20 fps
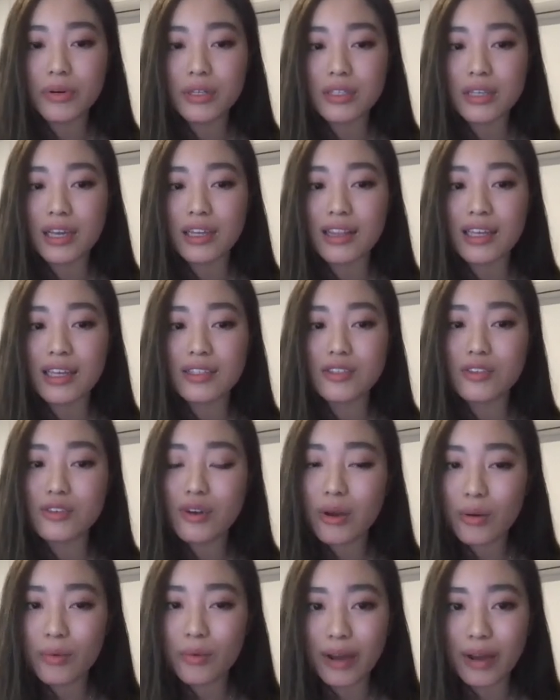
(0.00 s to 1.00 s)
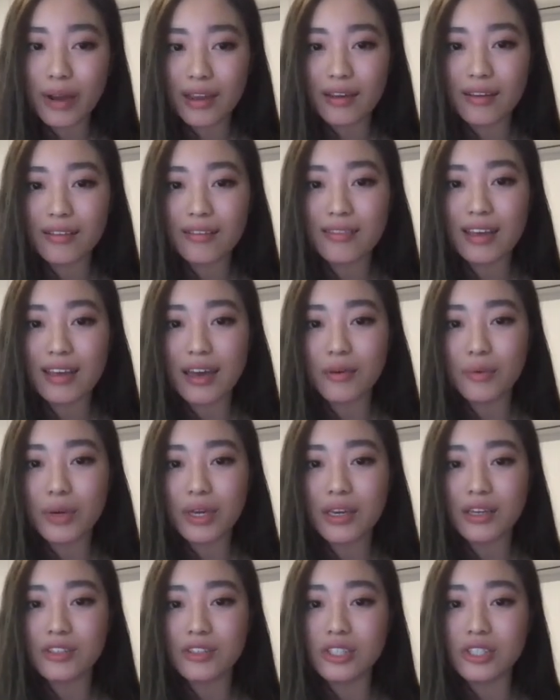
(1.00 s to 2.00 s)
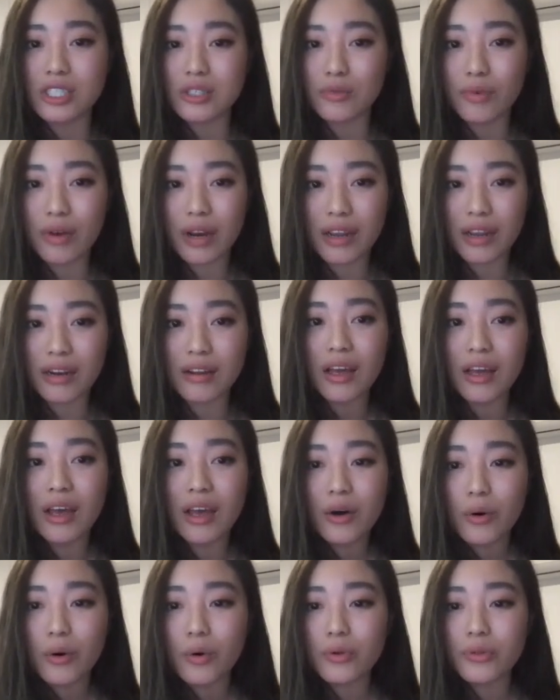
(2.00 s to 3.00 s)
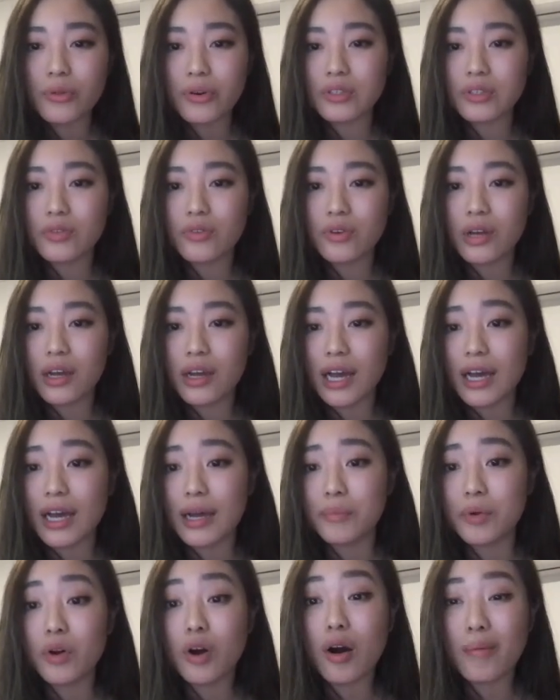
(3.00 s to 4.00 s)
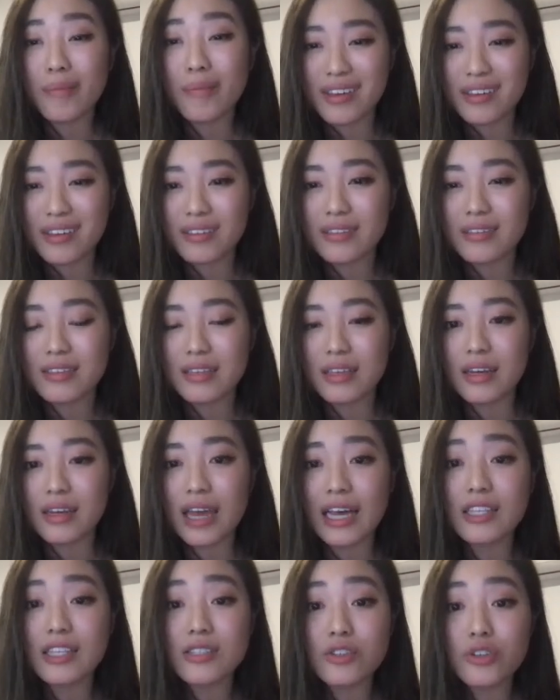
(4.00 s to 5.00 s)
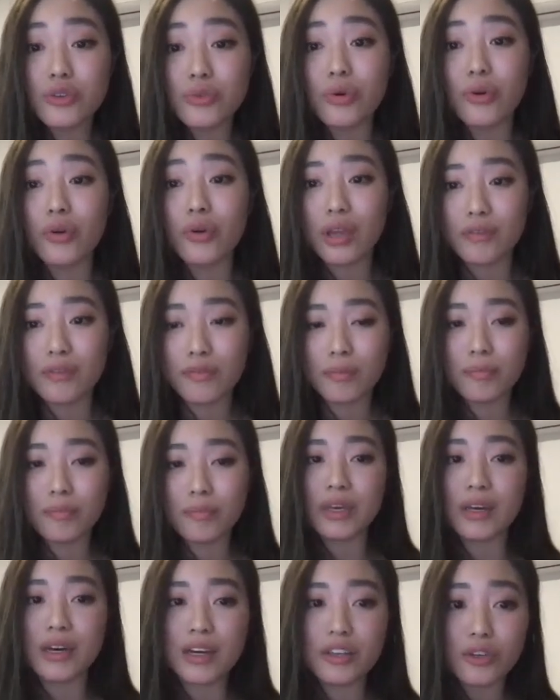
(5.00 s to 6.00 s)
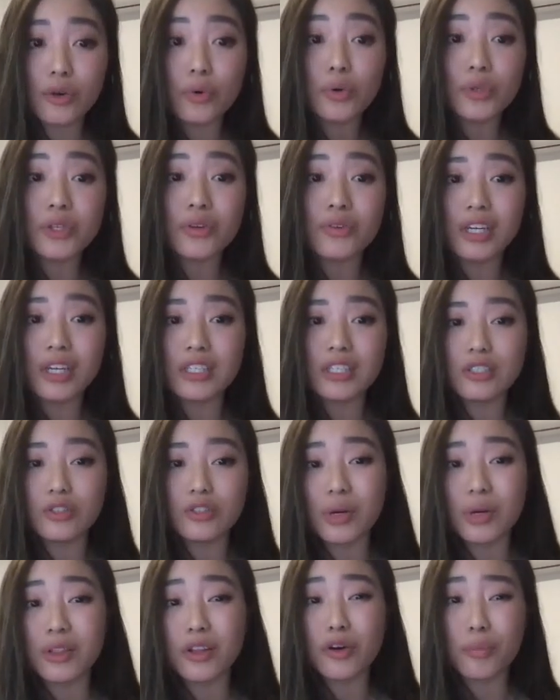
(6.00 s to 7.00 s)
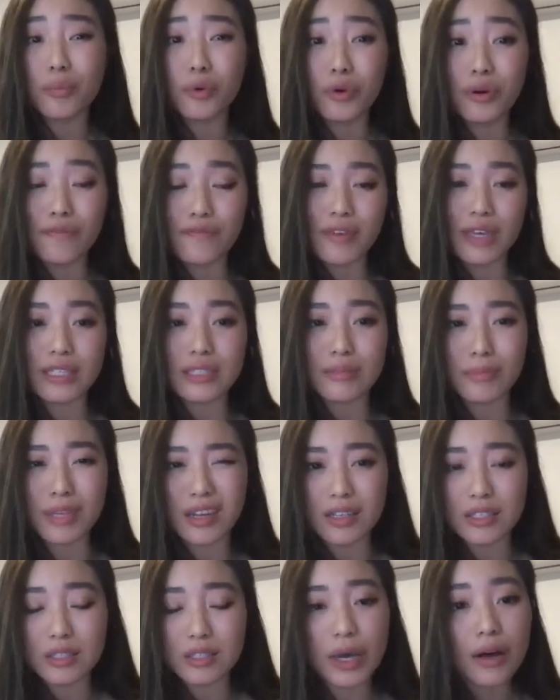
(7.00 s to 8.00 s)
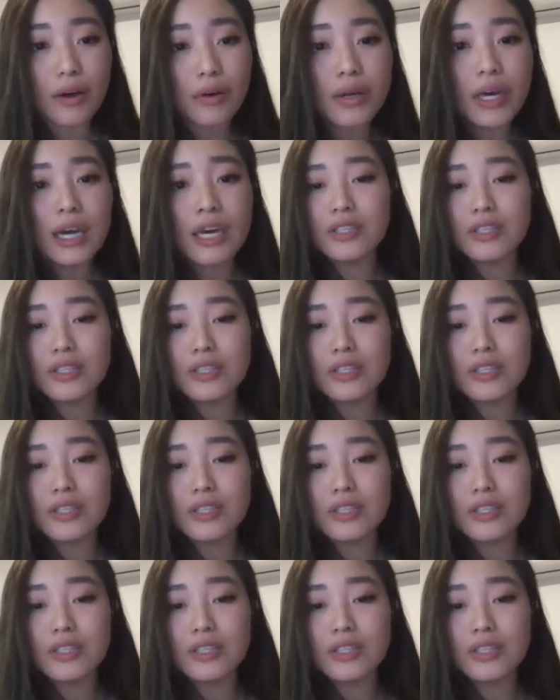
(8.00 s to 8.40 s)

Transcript: It's like there's no way that we can just read all those comments. And as you grow even bigger, you also need to do a lot more investment as well.